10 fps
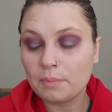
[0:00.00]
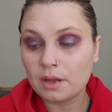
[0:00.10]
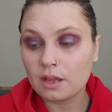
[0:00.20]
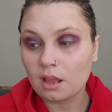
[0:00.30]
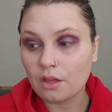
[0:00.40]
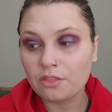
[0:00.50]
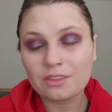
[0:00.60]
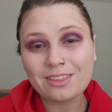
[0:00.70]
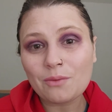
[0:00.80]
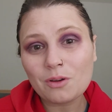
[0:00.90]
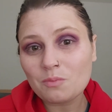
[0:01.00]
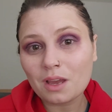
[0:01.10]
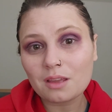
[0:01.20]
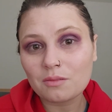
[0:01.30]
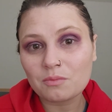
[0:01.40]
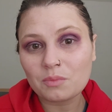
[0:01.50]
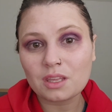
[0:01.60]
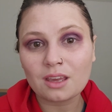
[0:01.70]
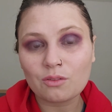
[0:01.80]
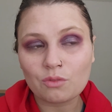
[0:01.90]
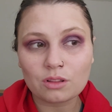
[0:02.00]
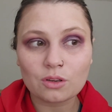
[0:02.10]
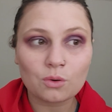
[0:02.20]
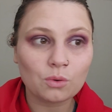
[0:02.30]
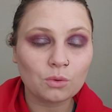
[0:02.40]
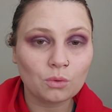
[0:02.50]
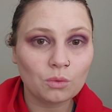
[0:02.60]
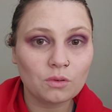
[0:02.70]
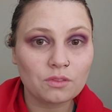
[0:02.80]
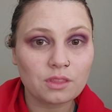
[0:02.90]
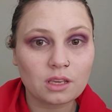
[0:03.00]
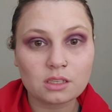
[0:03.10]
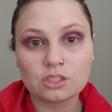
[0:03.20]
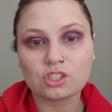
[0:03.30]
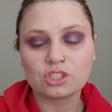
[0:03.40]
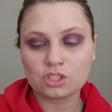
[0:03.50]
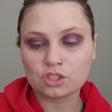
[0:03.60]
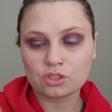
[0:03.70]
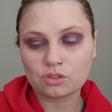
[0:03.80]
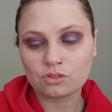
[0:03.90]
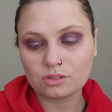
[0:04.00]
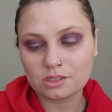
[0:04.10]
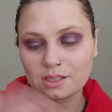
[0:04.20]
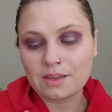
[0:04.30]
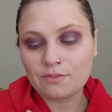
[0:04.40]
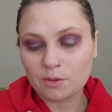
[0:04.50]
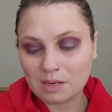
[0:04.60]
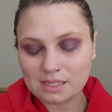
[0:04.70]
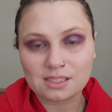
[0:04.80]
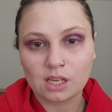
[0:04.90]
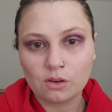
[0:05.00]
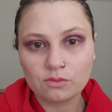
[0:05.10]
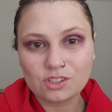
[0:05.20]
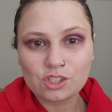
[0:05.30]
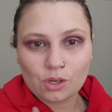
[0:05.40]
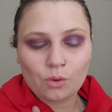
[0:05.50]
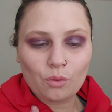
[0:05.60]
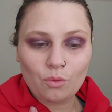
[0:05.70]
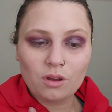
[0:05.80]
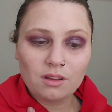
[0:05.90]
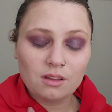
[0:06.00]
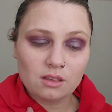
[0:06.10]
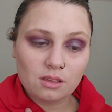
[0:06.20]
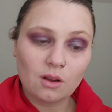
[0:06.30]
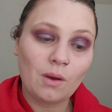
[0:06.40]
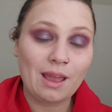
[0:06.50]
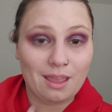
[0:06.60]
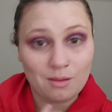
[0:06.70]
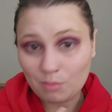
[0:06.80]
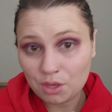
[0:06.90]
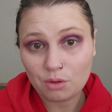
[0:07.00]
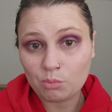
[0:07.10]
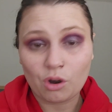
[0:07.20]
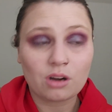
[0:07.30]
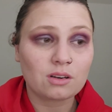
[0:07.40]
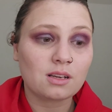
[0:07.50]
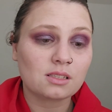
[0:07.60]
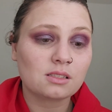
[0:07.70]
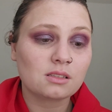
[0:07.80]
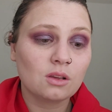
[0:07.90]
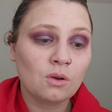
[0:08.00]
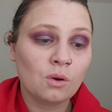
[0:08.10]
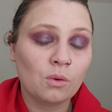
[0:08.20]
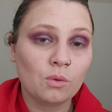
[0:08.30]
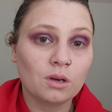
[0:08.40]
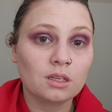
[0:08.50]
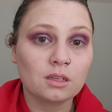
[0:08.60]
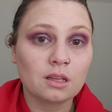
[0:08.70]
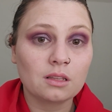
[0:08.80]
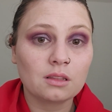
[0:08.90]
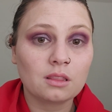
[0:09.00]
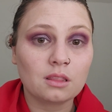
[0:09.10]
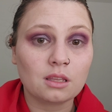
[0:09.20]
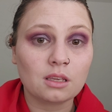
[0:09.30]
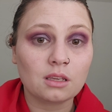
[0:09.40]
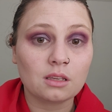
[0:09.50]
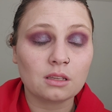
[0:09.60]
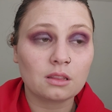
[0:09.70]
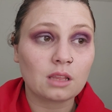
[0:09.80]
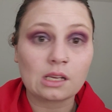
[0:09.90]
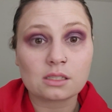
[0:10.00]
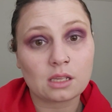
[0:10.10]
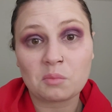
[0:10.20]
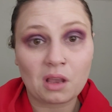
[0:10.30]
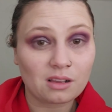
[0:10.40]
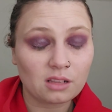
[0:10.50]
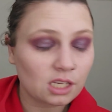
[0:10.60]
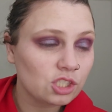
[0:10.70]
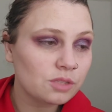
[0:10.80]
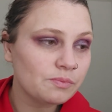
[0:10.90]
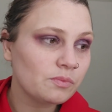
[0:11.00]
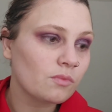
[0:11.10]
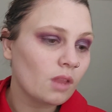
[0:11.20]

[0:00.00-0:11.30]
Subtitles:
But I think that might be a really cool thing just to, for myself, to show, you know, I am making progress on the things in my collection.